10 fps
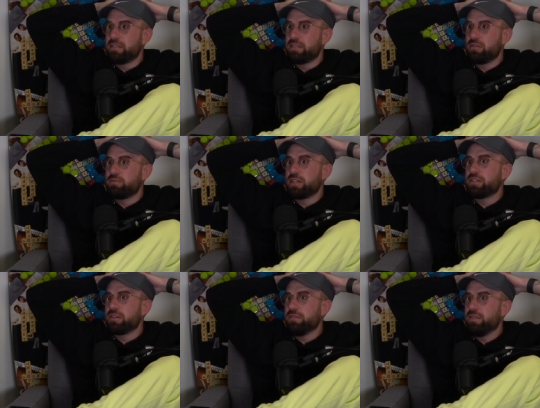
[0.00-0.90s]
told Russia
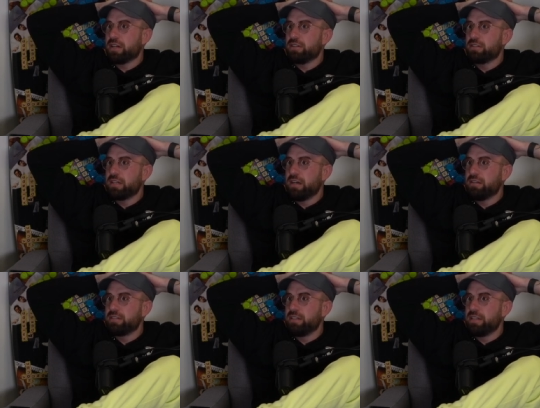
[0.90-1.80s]
to go fuck
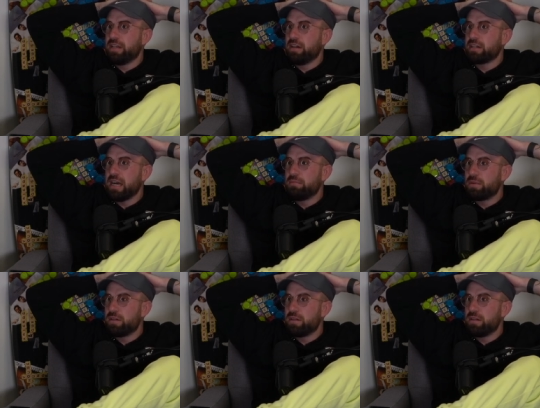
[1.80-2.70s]
yourselves and then yeah. they all got
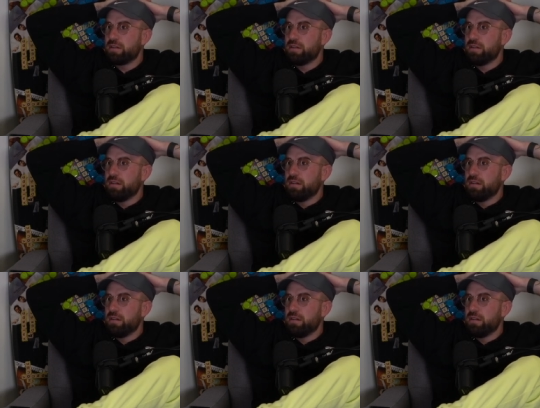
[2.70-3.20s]
murdered. There's